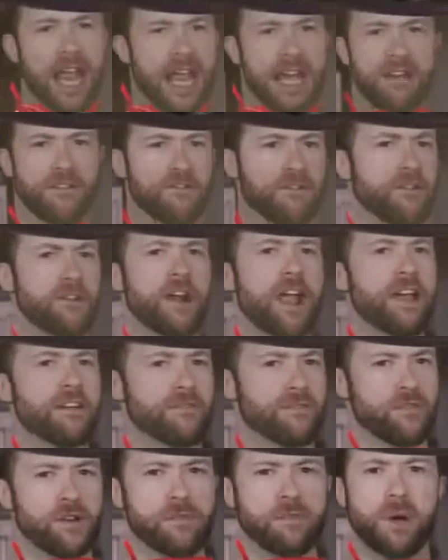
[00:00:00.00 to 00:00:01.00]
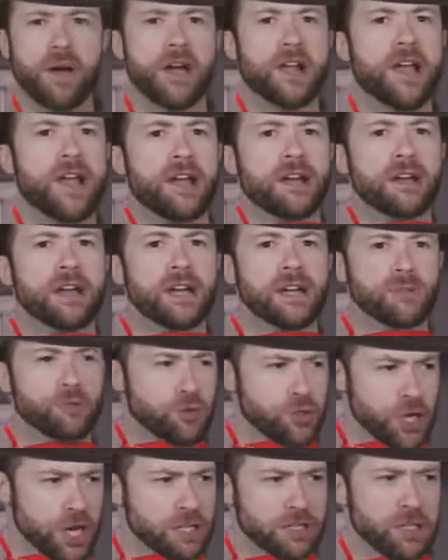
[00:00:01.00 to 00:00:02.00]
ain't for everybody.
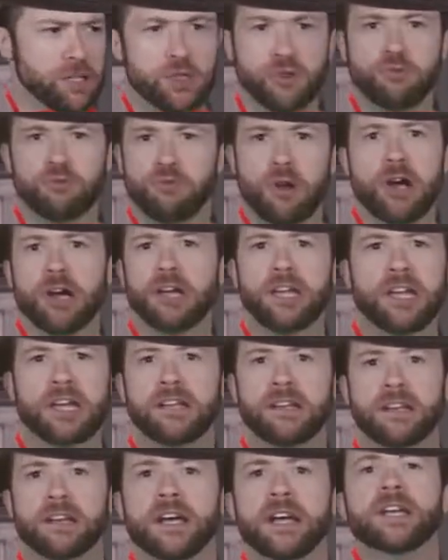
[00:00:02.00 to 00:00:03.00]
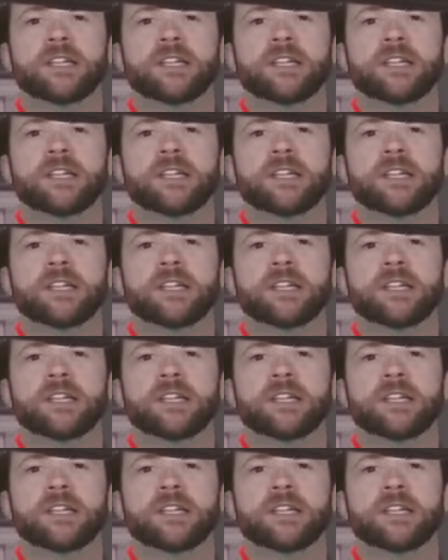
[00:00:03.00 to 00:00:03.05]
Just the rugged.